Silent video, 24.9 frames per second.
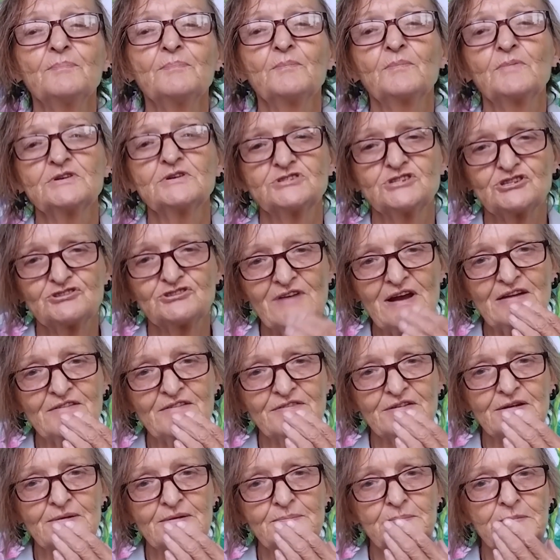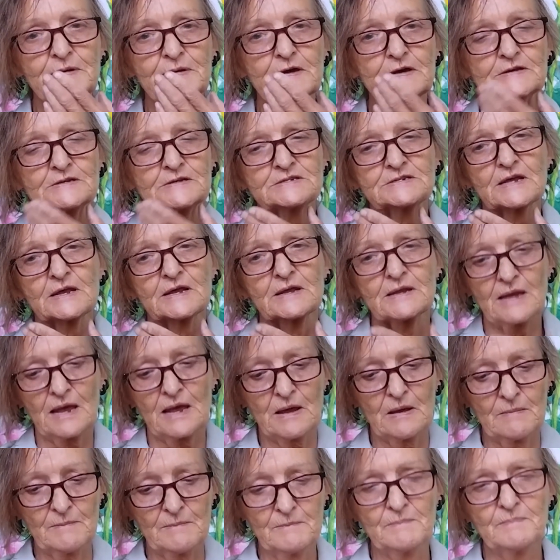which is relevant because
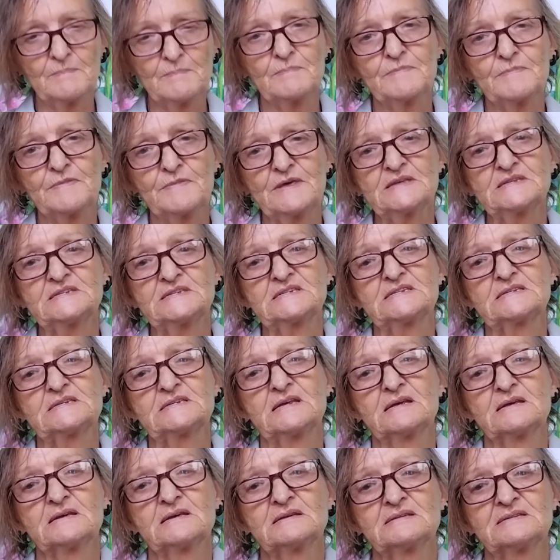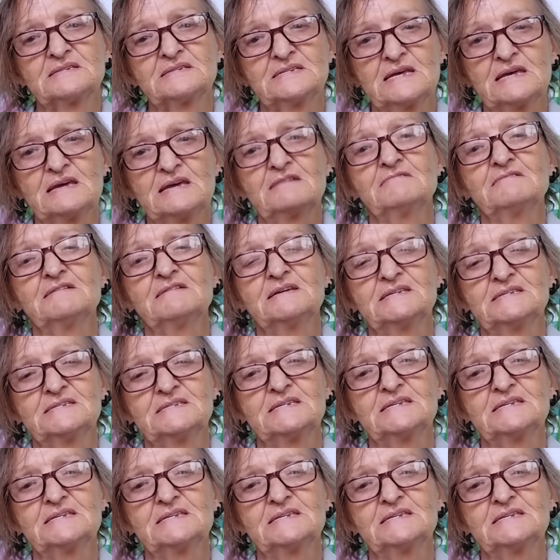this series,